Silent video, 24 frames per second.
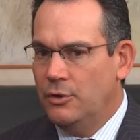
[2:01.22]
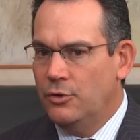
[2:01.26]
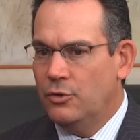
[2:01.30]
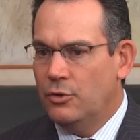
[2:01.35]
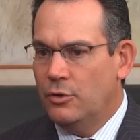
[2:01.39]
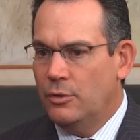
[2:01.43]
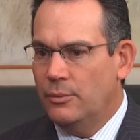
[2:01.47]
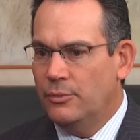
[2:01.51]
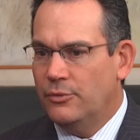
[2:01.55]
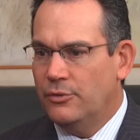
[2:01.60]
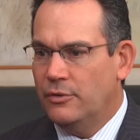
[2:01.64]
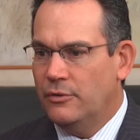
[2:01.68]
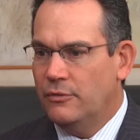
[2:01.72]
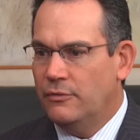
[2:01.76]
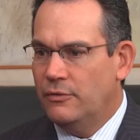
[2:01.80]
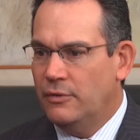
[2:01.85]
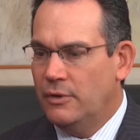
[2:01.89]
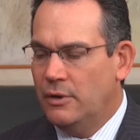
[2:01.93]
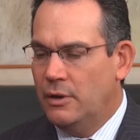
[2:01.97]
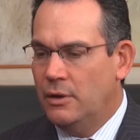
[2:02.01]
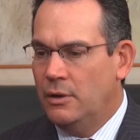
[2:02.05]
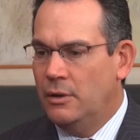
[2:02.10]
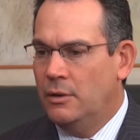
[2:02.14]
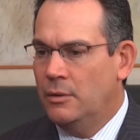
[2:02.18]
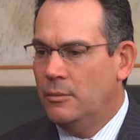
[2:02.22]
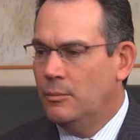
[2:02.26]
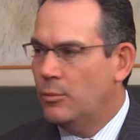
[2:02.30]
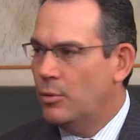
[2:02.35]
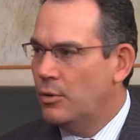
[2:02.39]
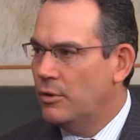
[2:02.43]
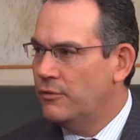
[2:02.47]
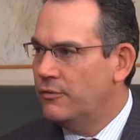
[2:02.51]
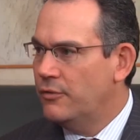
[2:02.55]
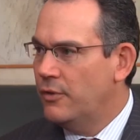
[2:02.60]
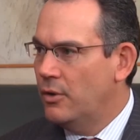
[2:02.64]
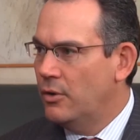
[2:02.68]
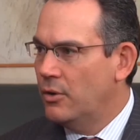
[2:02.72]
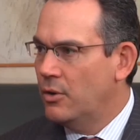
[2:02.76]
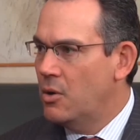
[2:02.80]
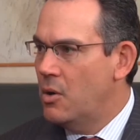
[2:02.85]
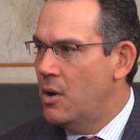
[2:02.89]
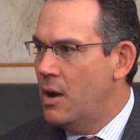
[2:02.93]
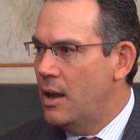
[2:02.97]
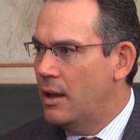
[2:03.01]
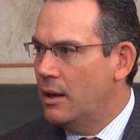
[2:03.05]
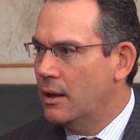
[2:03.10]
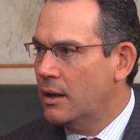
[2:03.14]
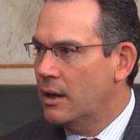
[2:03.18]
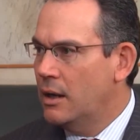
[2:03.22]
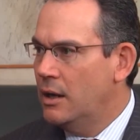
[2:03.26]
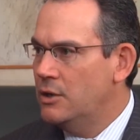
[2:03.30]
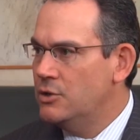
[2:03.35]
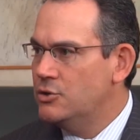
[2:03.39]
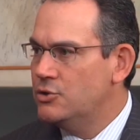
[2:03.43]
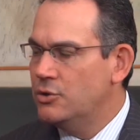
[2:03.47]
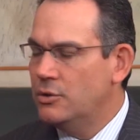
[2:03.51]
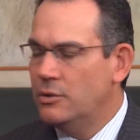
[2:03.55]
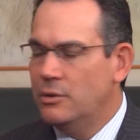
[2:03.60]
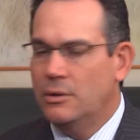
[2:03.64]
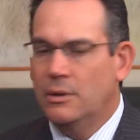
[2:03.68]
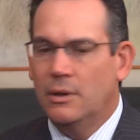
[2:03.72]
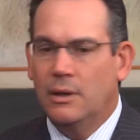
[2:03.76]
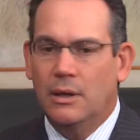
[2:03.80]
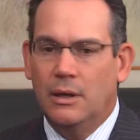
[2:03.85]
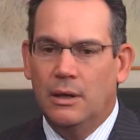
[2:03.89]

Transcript: in terms of portfolio allocation,